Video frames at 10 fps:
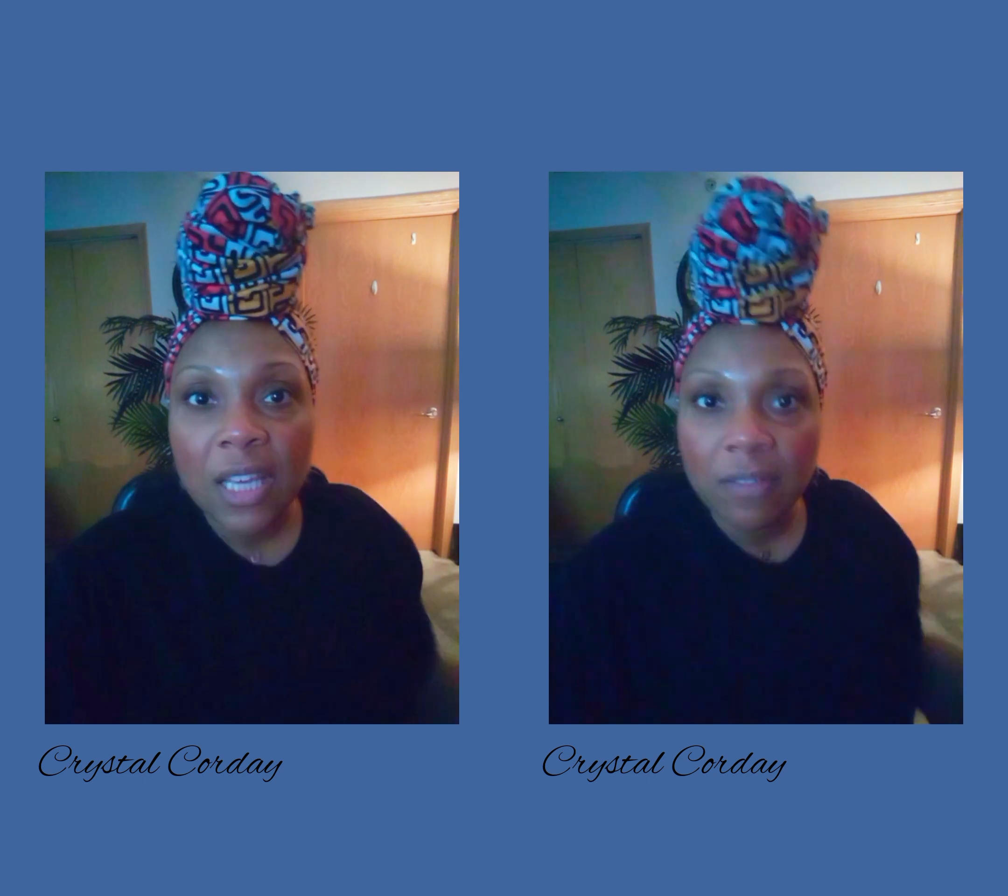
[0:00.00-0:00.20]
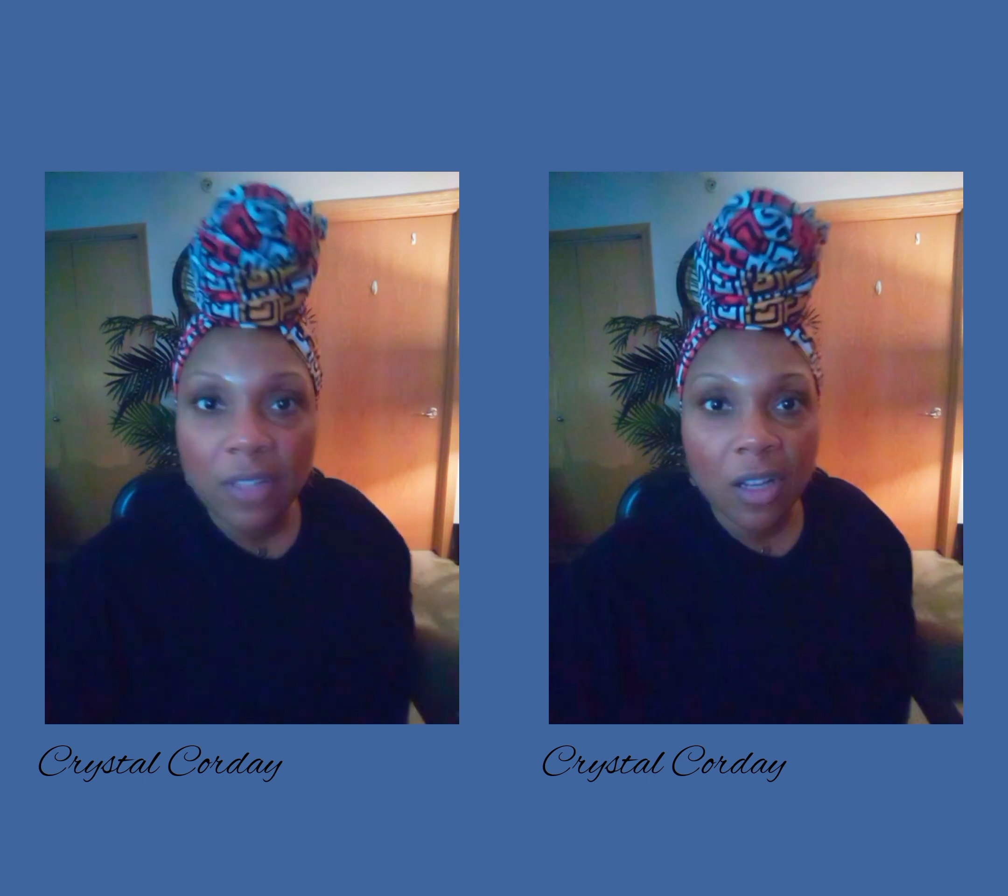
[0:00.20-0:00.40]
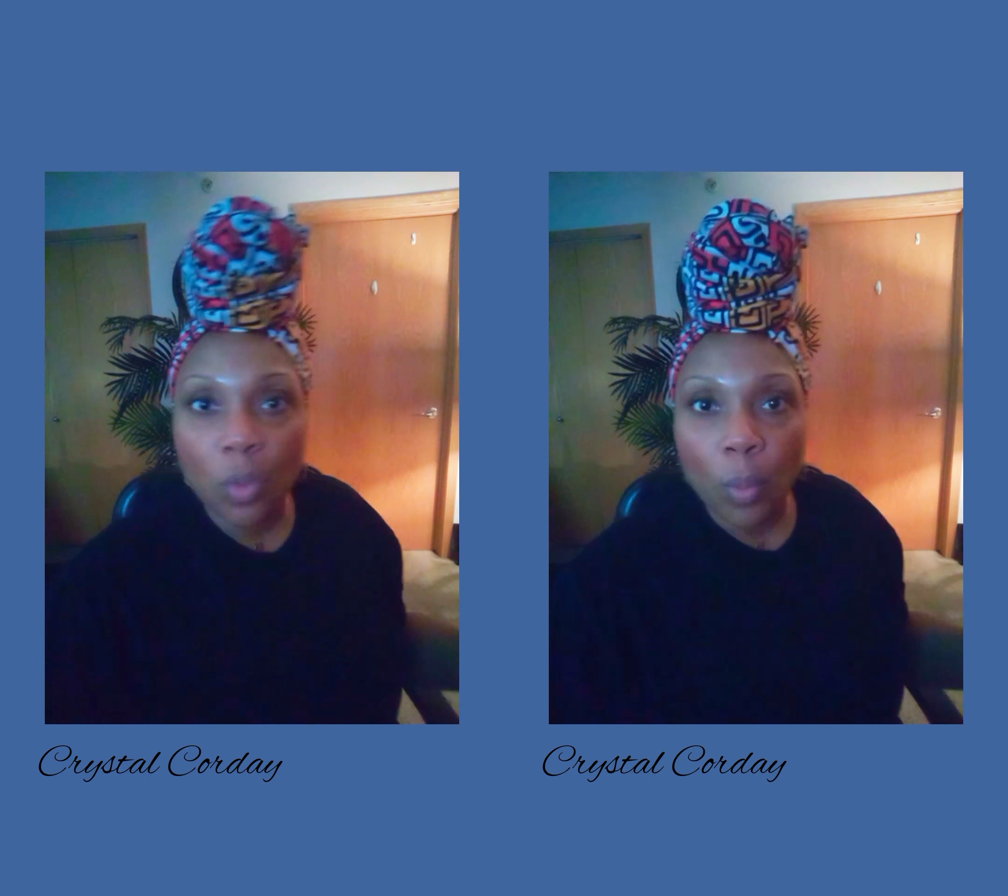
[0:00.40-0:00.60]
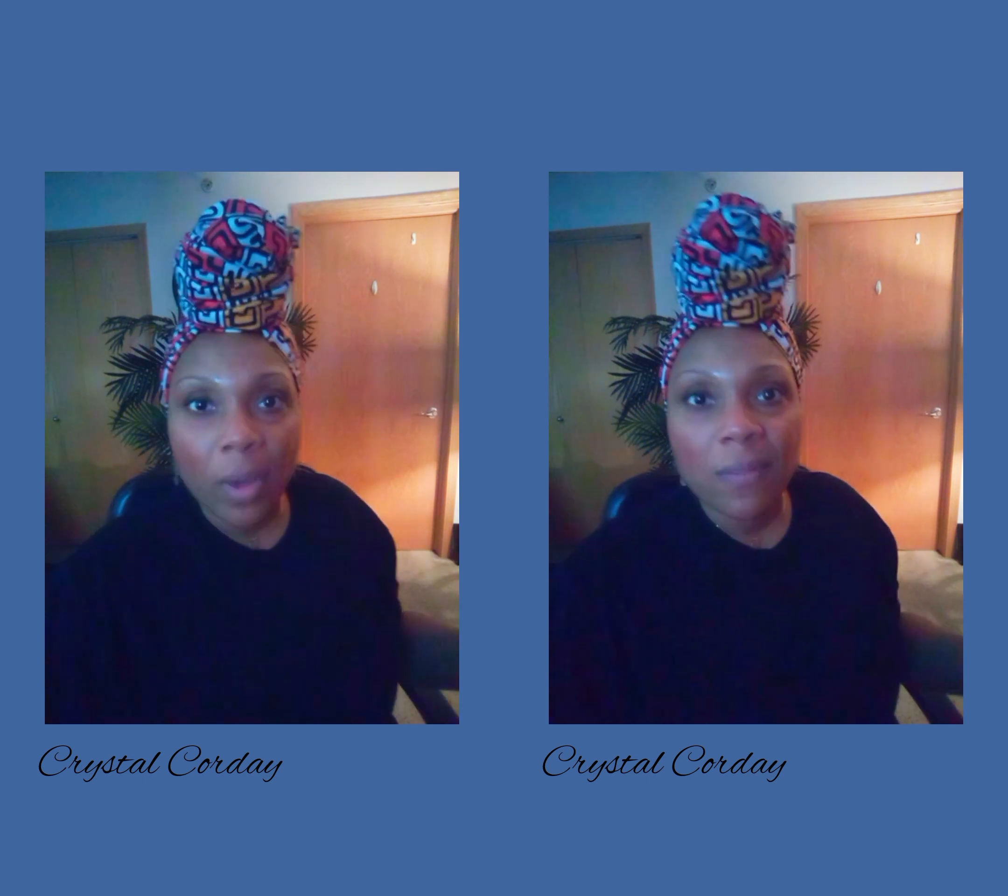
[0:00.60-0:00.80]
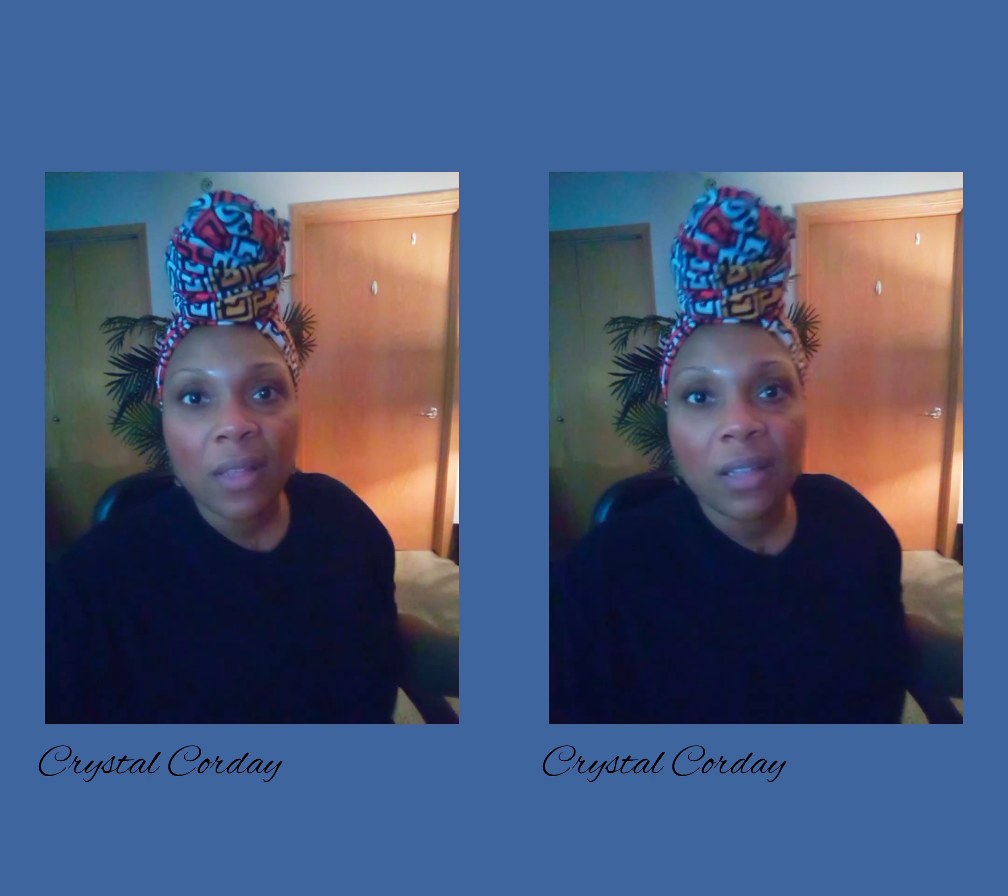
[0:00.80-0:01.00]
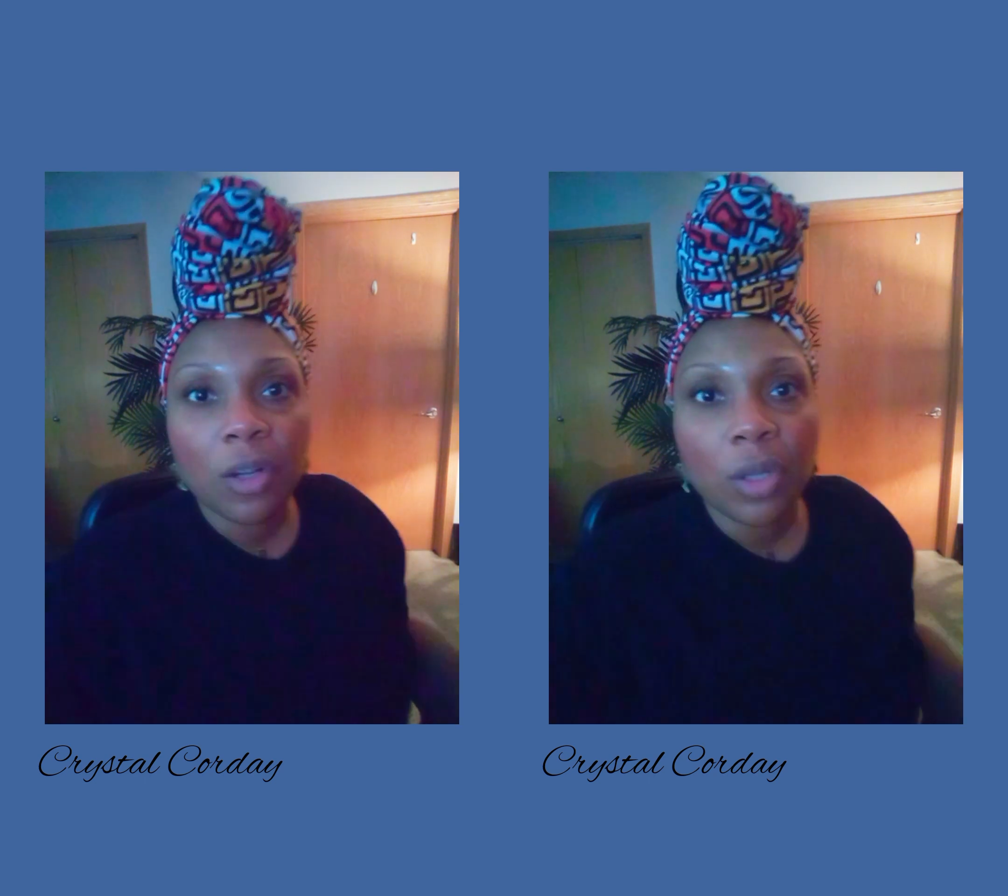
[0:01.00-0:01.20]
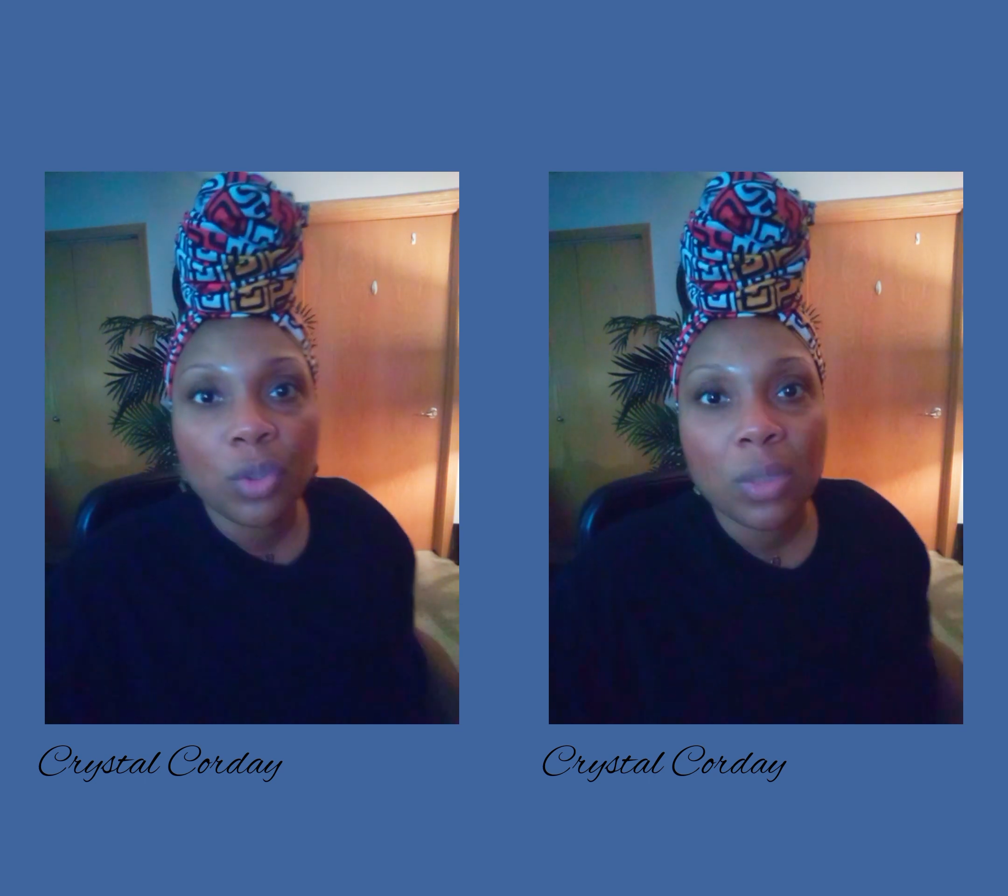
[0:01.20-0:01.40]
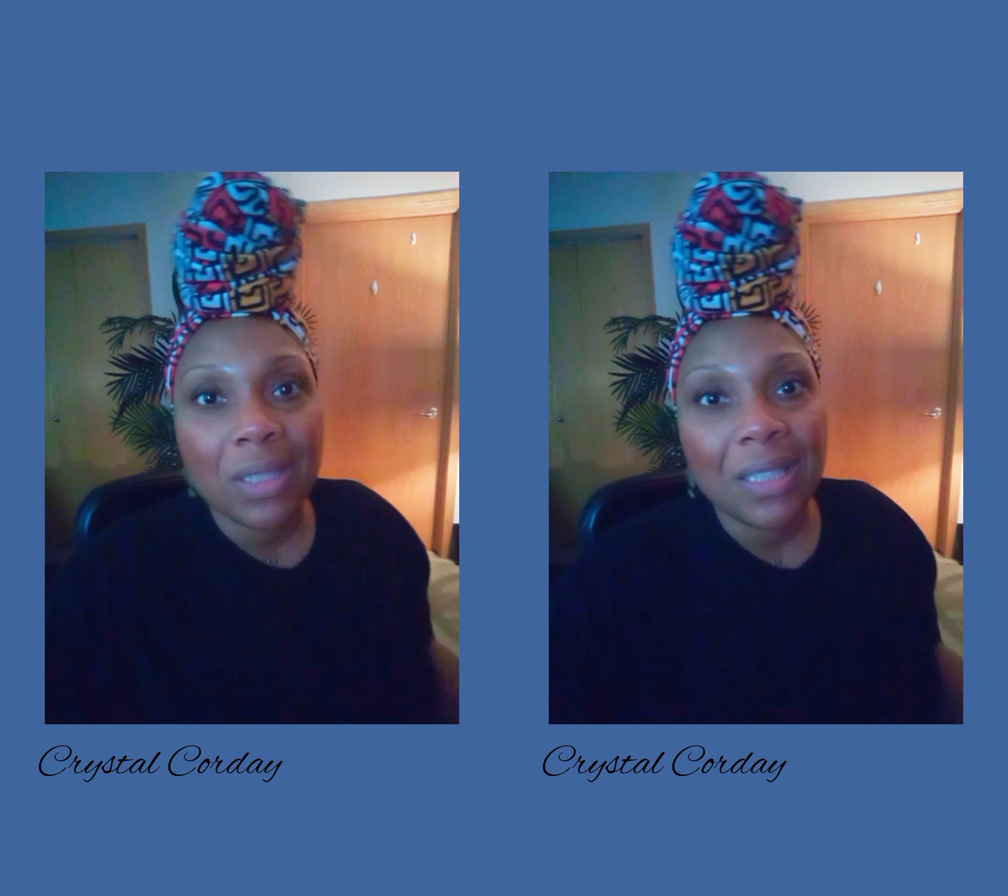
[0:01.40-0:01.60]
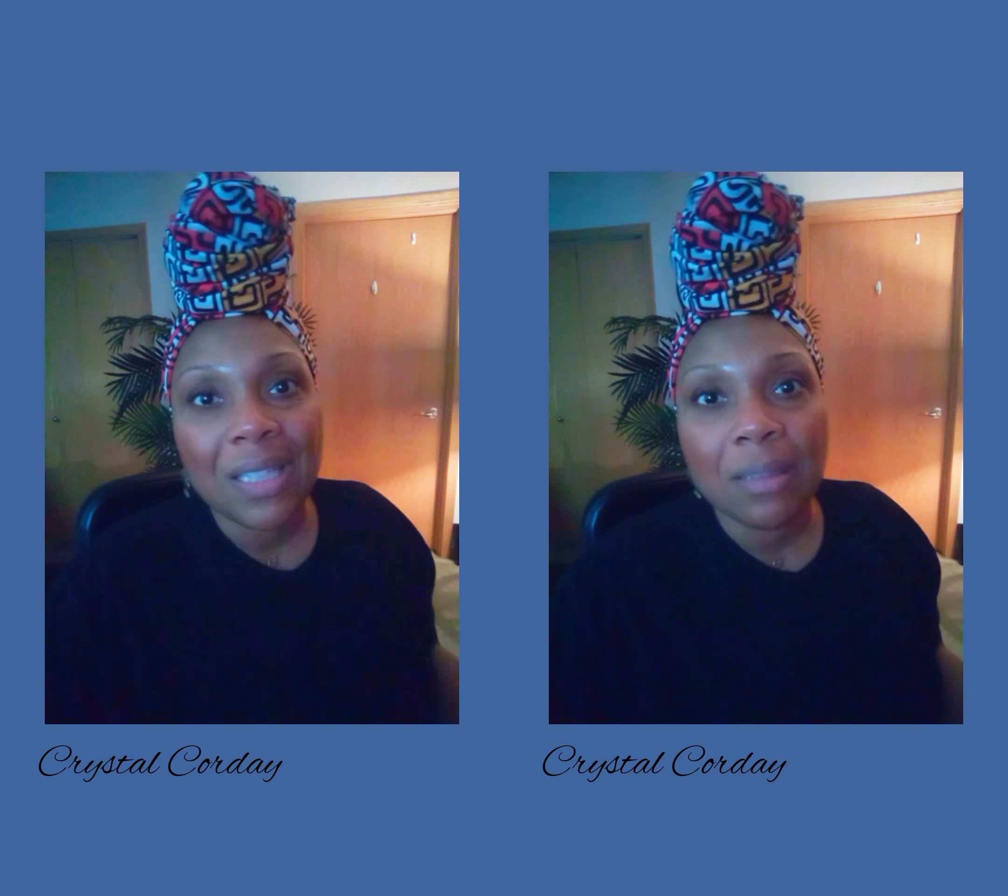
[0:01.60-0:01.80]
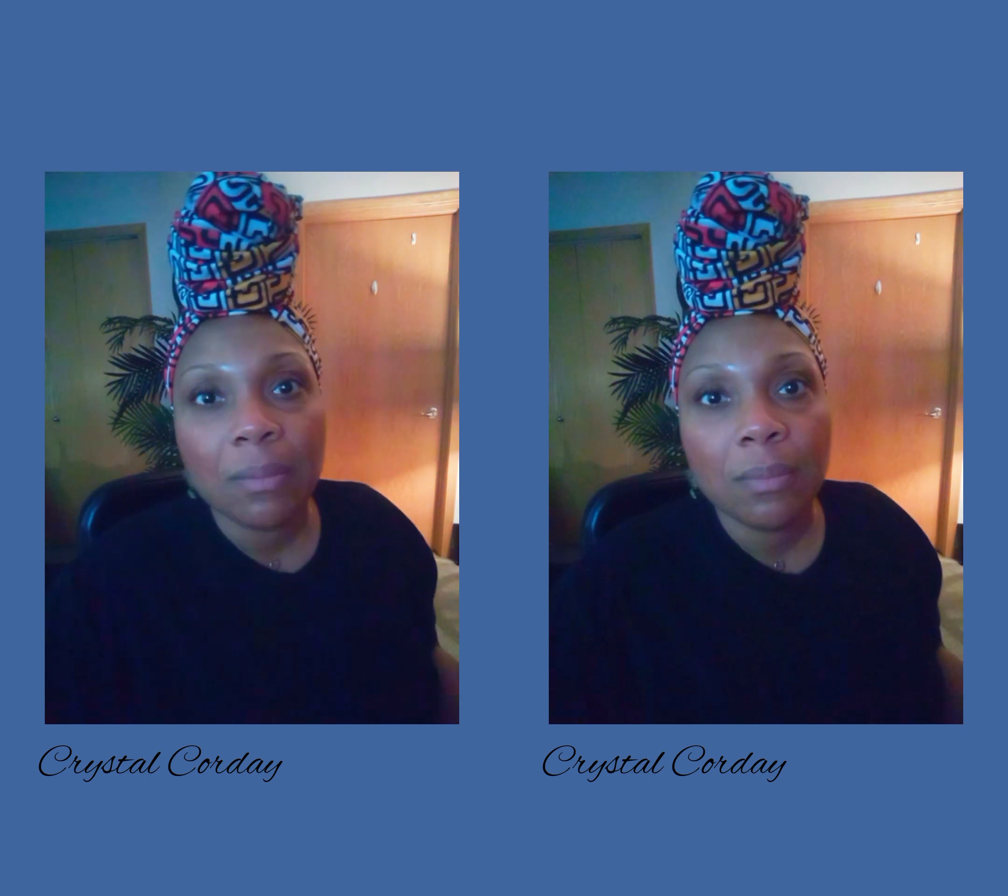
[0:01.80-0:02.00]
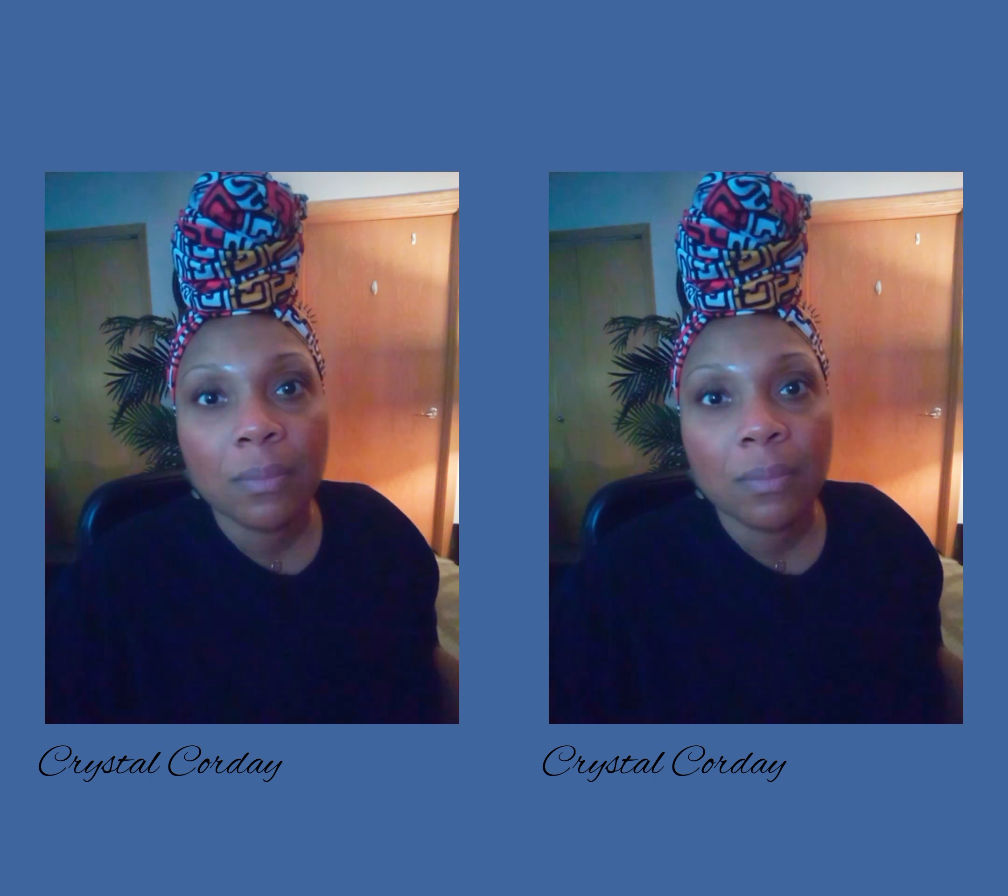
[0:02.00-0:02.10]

If they're unaware of that, they're going to do it again.